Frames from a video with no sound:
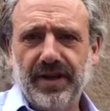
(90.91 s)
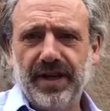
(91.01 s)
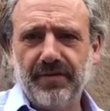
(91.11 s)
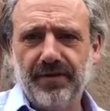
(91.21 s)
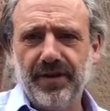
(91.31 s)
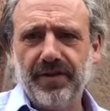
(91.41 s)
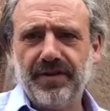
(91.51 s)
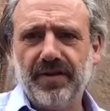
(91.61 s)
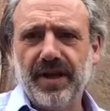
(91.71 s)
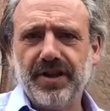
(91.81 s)
and a further
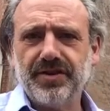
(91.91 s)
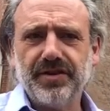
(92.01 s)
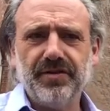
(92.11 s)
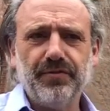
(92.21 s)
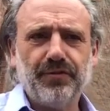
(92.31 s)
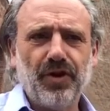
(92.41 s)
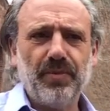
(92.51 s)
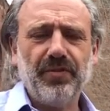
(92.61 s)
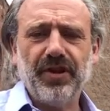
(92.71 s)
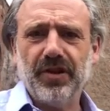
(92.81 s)
donation
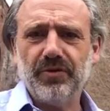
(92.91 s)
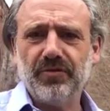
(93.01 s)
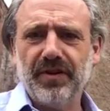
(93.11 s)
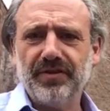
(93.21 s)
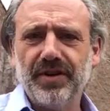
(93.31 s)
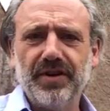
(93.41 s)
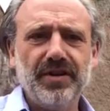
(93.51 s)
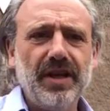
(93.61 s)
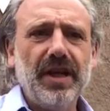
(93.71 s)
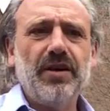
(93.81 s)
from the local resident,
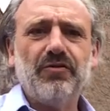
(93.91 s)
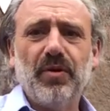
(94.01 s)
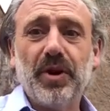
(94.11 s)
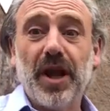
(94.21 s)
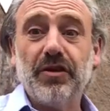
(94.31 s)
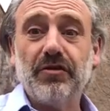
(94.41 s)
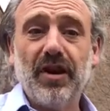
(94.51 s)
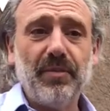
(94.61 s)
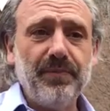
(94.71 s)
Robert Hunt Grubb.